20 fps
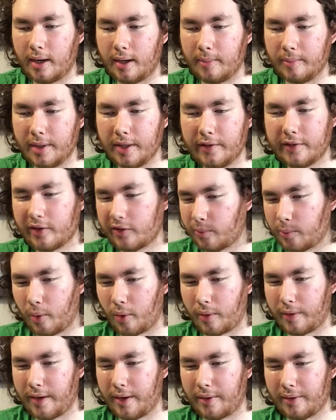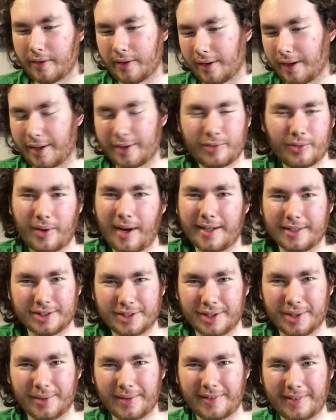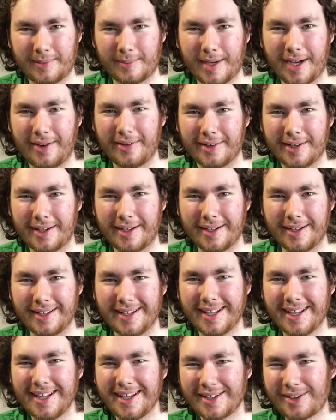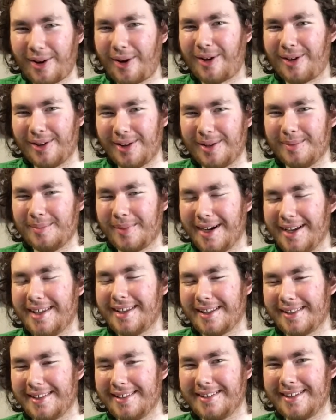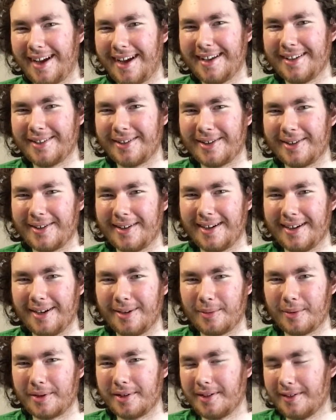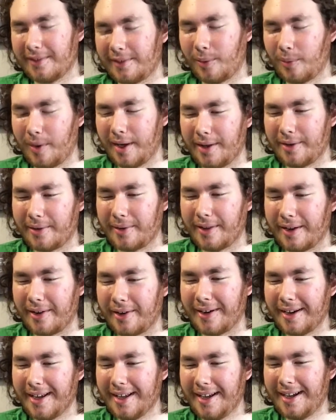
He's just more there to like crack jokes about Carl and Mike at the diner where he's a waiter there.